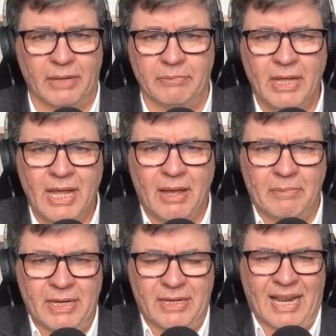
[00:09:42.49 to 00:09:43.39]
I
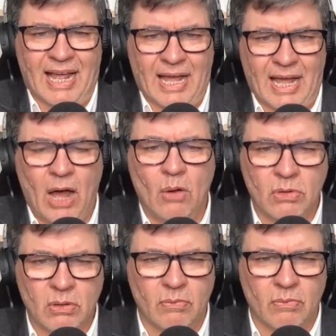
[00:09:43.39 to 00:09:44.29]
mean,
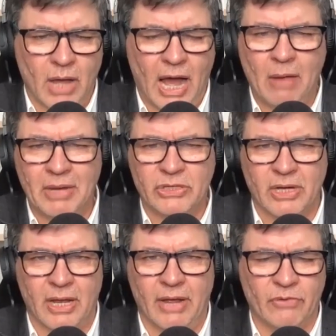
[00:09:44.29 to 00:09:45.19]
how how much
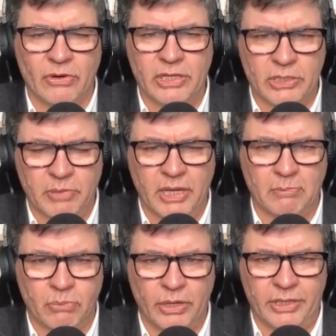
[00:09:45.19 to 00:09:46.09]
effort is
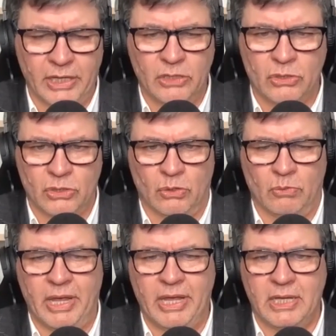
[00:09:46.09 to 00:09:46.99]
being put into
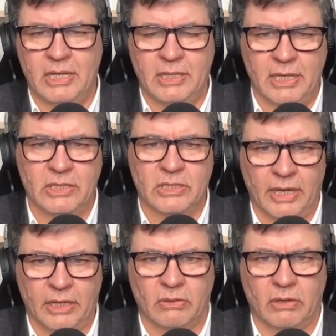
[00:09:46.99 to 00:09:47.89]
making these
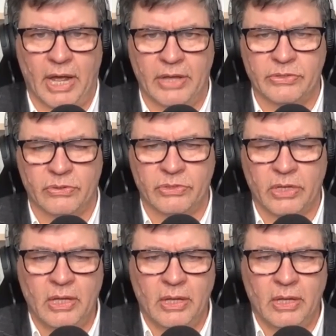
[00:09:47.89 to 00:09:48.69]
electrolyzers